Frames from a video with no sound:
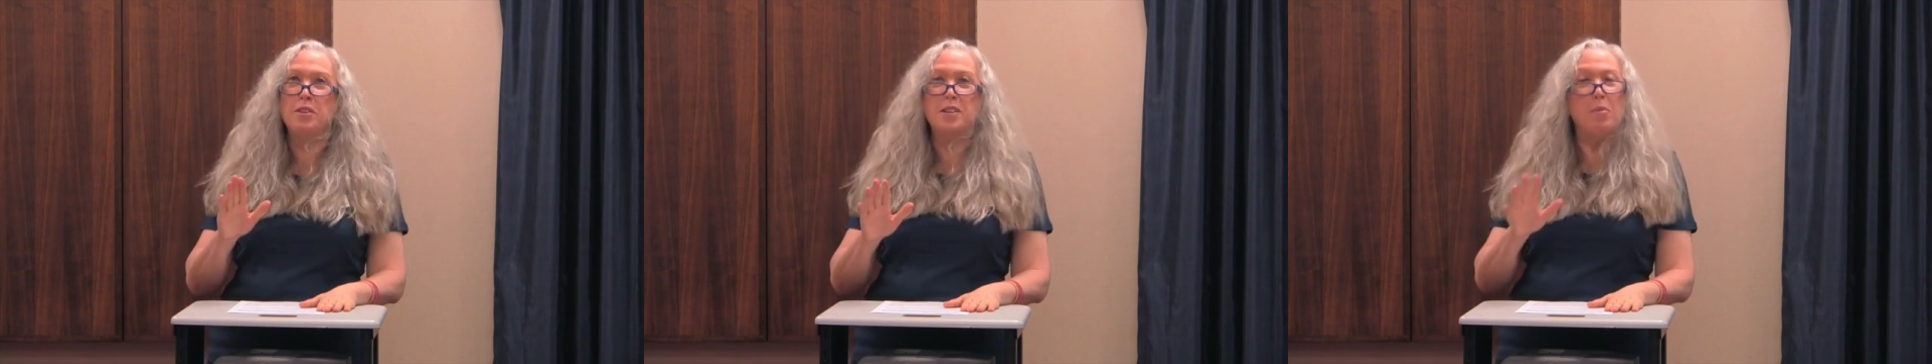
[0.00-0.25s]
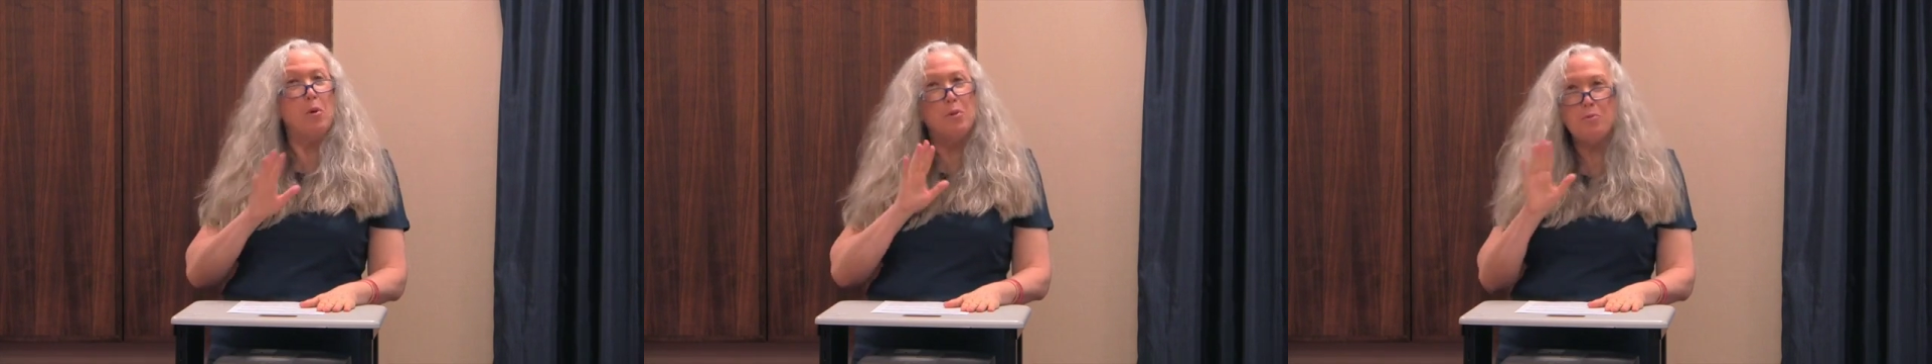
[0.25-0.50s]
is,
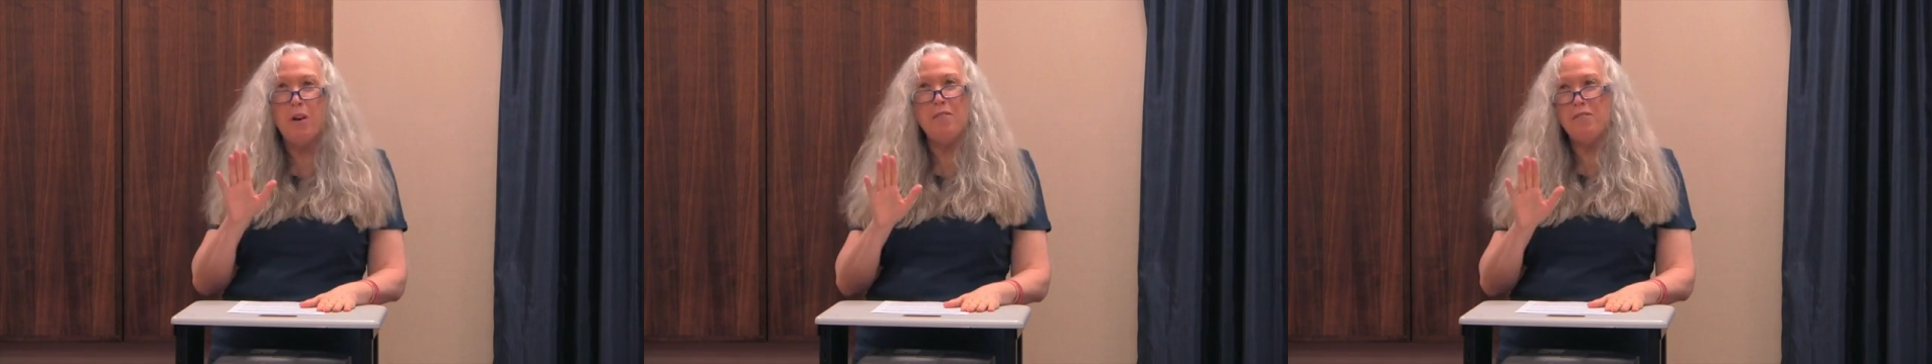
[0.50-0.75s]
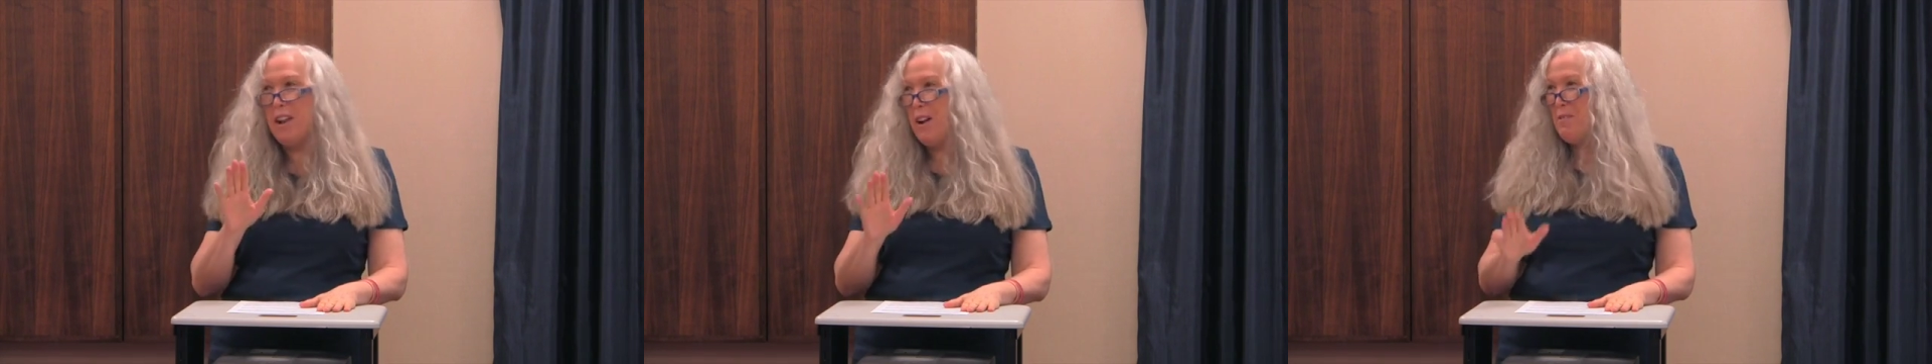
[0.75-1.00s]
I'm always waiting
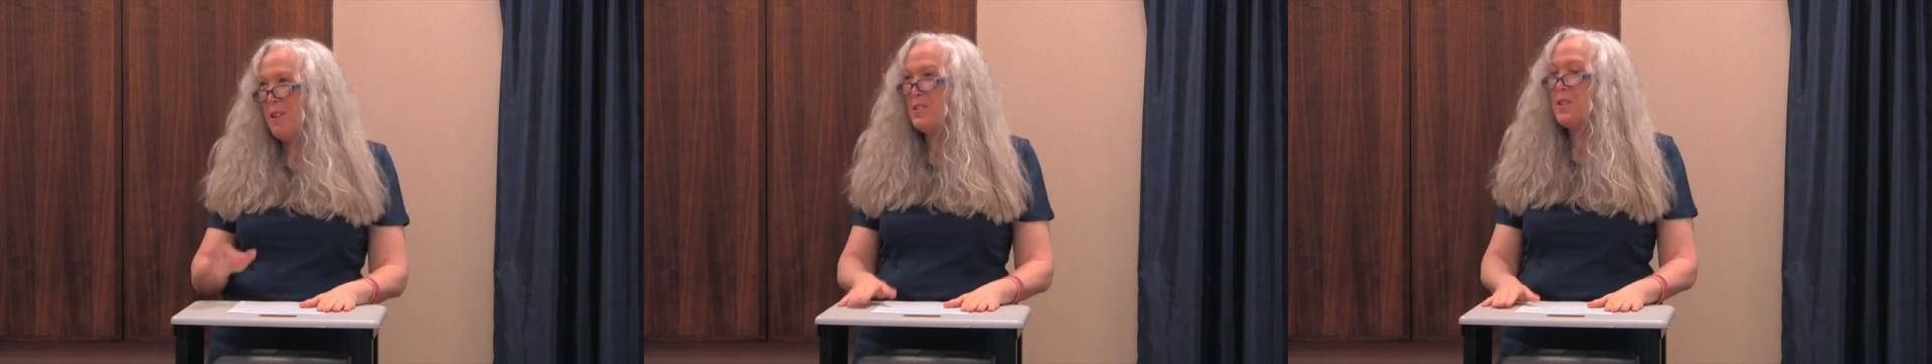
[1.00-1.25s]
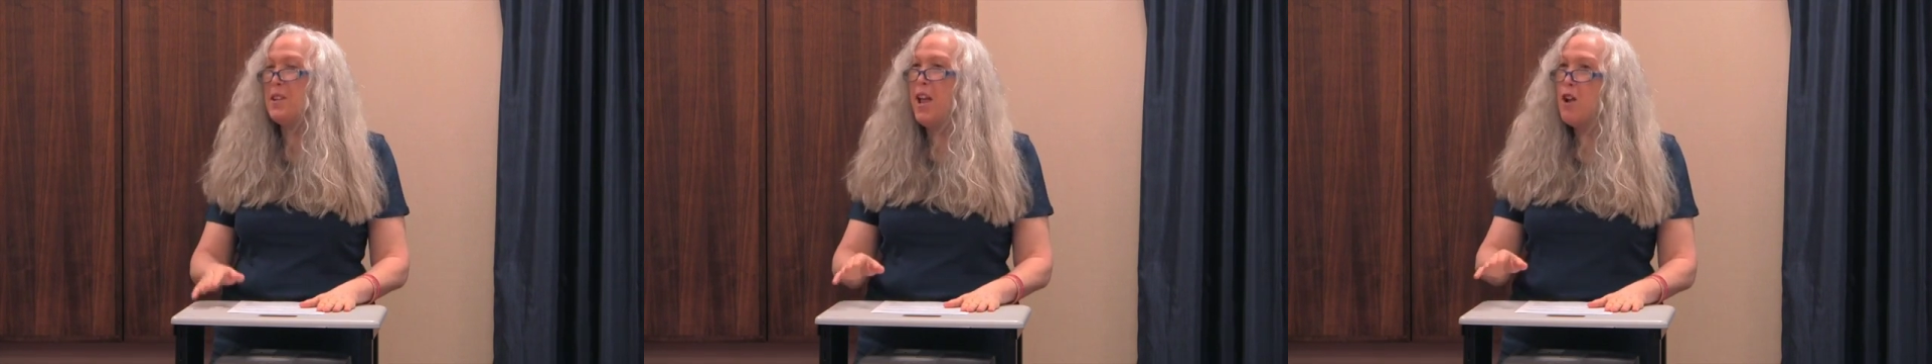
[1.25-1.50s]
for that
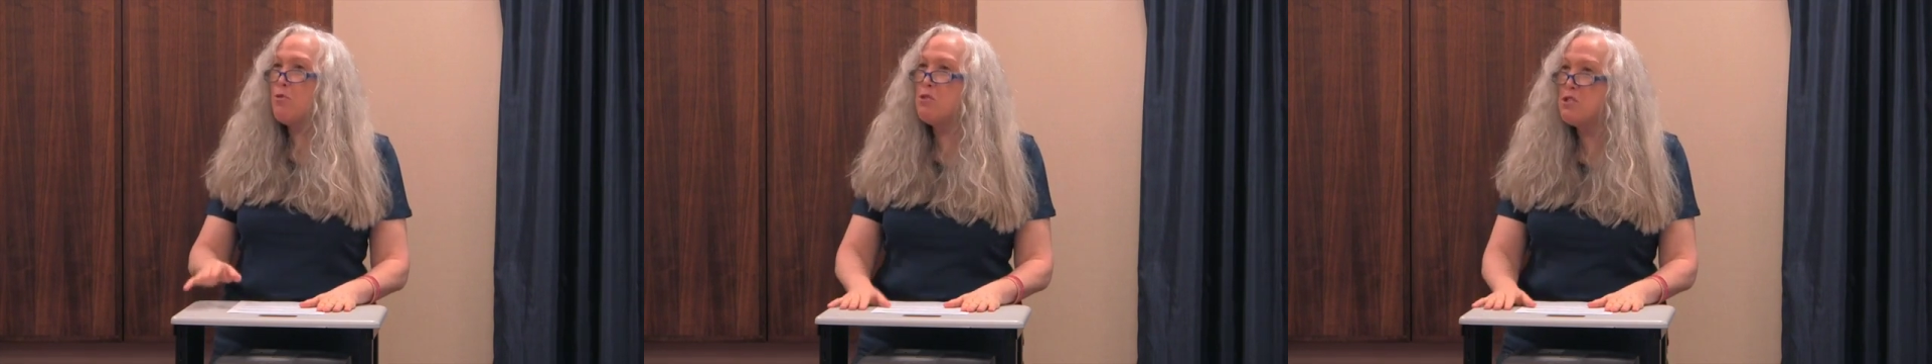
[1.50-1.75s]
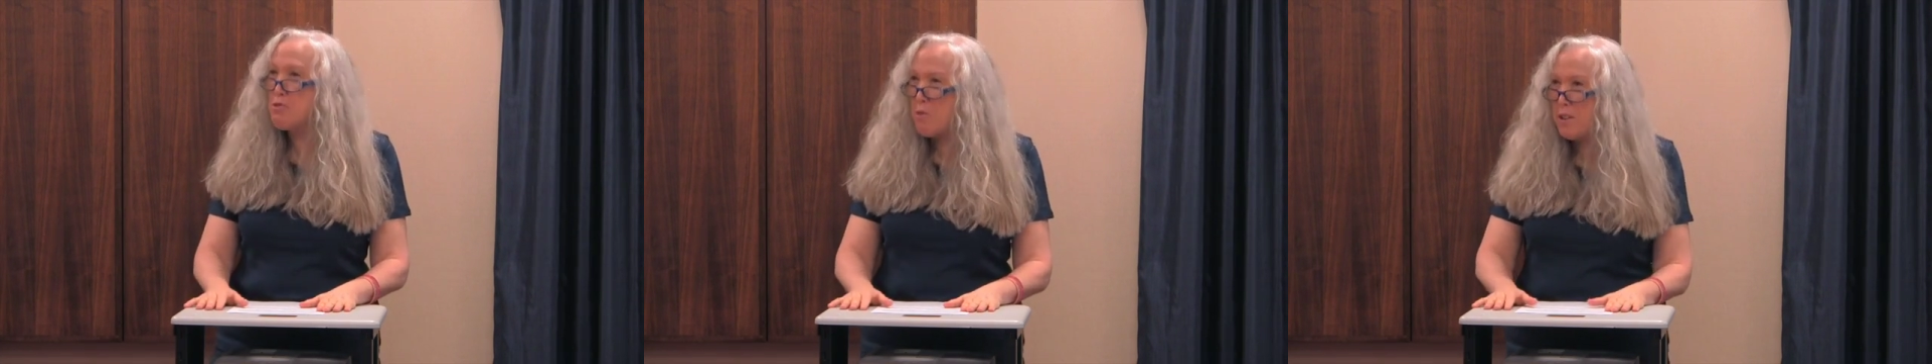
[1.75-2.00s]
question,
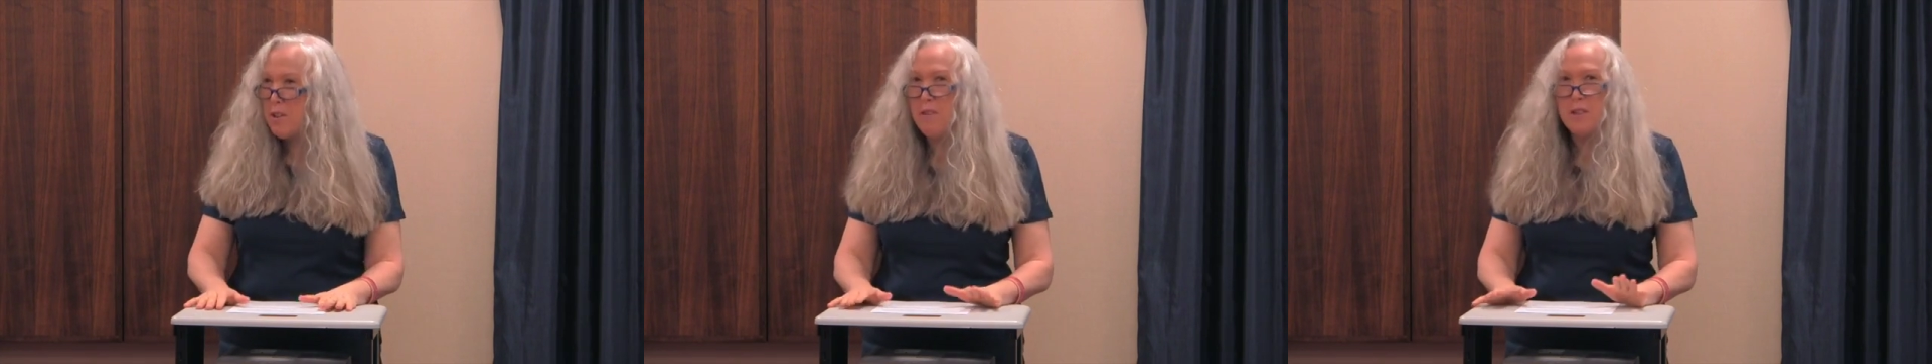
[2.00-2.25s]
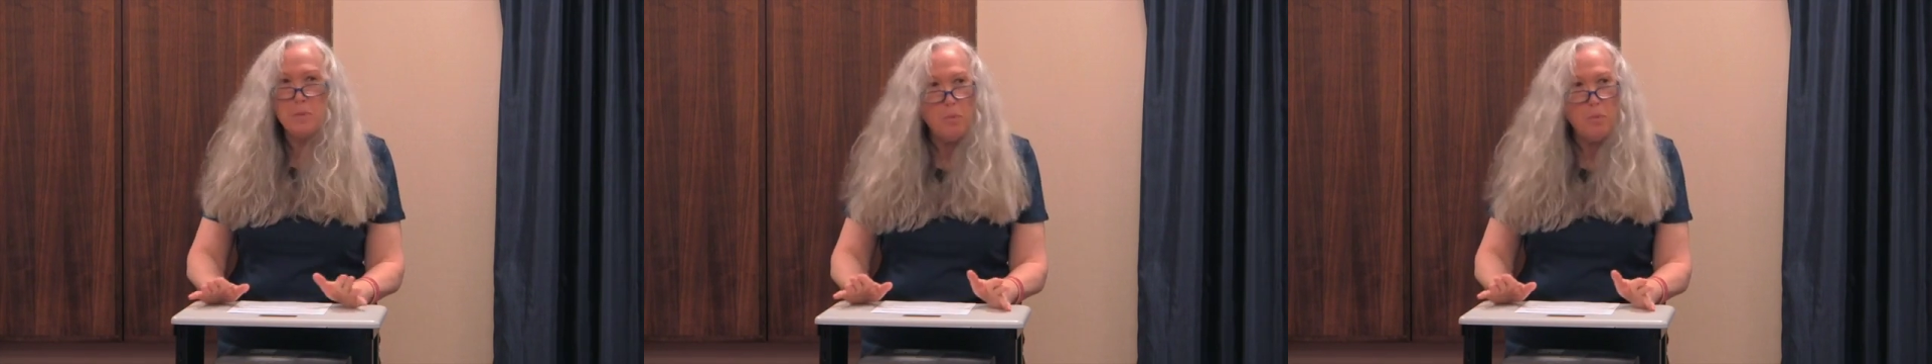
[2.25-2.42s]
restrictive as